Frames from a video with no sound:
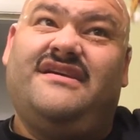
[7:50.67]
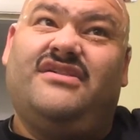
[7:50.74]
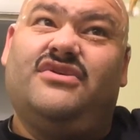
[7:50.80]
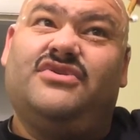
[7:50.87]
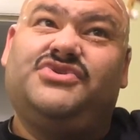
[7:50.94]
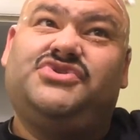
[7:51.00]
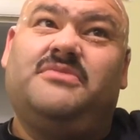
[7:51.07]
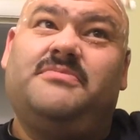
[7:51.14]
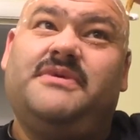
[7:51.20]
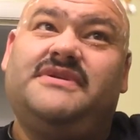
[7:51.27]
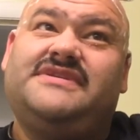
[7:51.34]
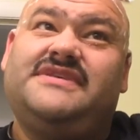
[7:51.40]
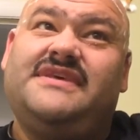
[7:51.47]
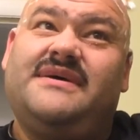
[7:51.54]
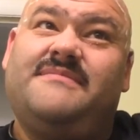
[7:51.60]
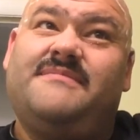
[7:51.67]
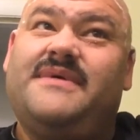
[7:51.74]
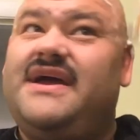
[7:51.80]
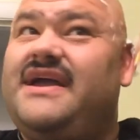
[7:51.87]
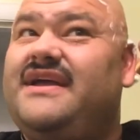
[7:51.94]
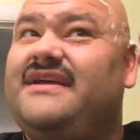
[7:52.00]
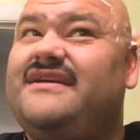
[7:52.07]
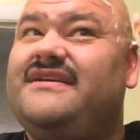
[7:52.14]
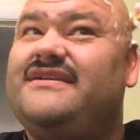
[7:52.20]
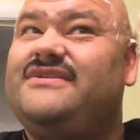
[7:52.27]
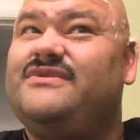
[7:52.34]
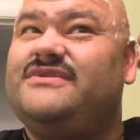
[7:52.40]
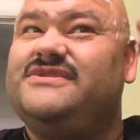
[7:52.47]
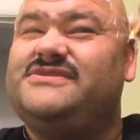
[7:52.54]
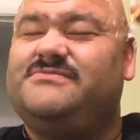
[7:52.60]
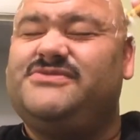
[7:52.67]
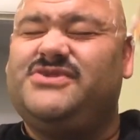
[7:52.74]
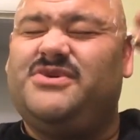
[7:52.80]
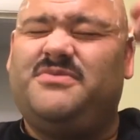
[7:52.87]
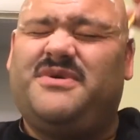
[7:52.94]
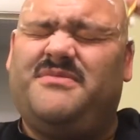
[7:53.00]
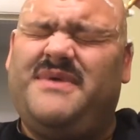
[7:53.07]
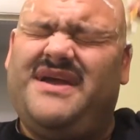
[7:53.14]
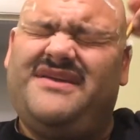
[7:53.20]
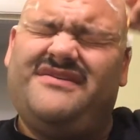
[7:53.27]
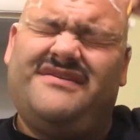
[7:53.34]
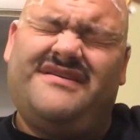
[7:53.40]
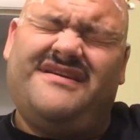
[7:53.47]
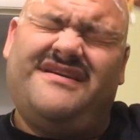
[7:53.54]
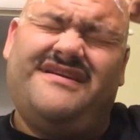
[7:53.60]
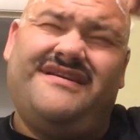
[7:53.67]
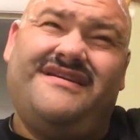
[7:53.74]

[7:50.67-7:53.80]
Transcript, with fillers: little tribute to them by doing some Soap Commander.